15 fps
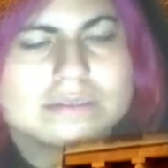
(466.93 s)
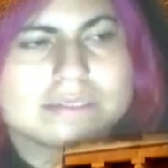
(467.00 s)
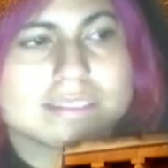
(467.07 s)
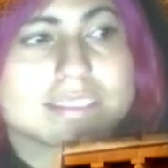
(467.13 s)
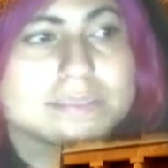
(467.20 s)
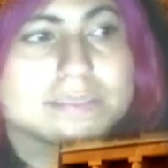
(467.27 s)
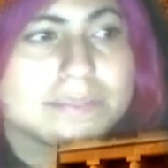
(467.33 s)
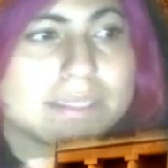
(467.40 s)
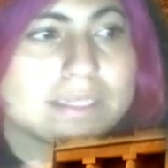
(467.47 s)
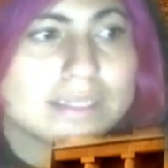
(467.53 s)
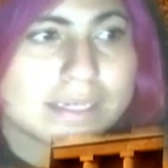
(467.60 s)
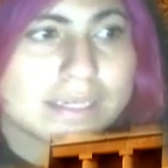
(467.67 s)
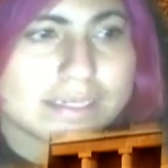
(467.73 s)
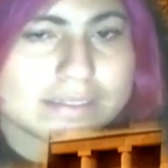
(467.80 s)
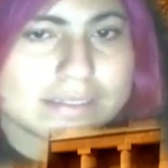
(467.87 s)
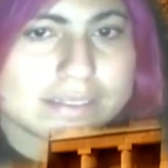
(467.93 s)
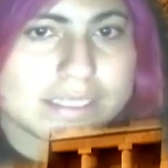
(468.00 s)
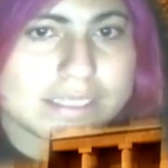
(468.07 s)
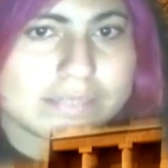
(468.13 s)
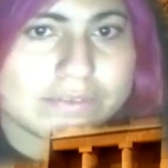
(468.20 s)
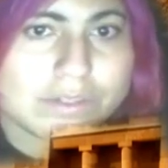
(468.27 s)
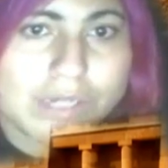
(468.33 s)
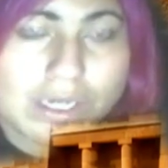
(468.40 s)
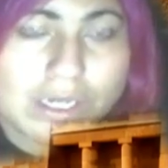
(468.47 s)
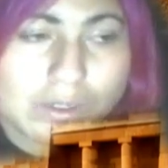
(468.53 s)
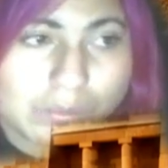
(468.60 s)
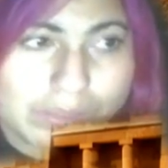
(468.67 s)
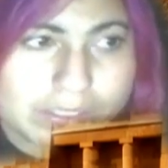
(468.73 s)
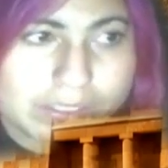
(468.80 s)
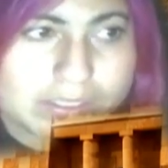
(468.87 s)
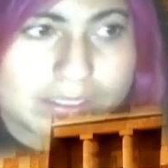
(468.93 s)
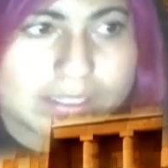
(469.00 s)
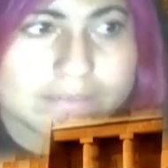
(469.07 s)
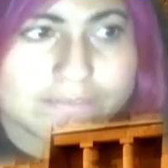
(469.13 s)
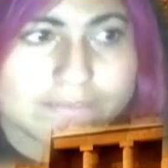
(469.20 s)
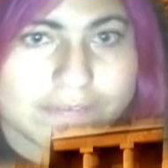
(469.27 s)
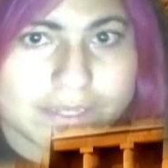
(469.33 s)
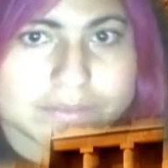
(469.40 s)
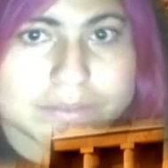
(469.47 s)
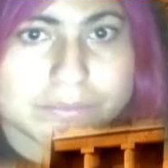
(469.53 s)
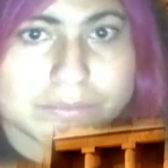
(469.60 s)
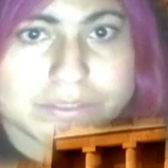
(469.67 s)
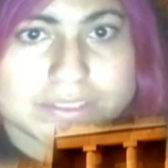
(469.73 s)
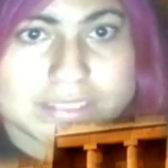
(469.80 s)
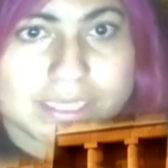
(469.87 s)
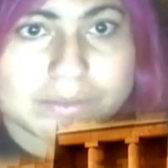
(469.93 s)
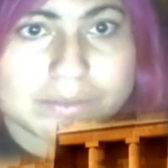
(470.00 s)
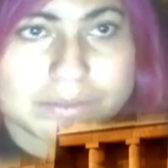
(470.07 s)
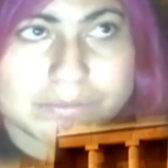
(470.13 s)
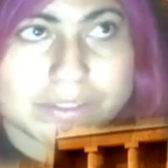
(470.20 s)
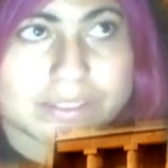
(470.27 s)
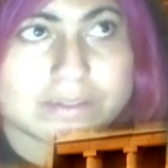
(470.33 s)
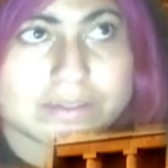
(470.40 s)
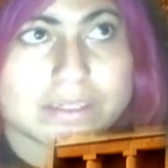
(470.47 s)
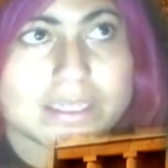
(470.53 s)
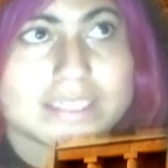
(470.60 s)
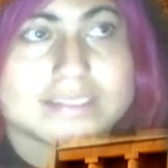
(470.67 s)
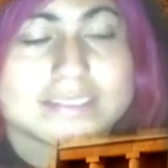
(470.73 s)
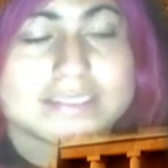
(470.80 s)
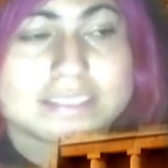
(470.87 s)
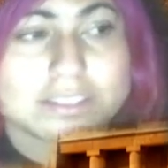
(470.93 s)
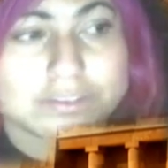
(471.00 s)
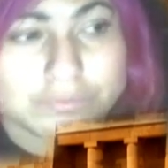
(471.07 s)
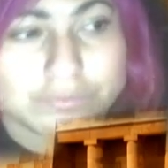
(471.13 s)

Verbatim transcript: the speed of light, even though how quickly and fast we're sounding it's still a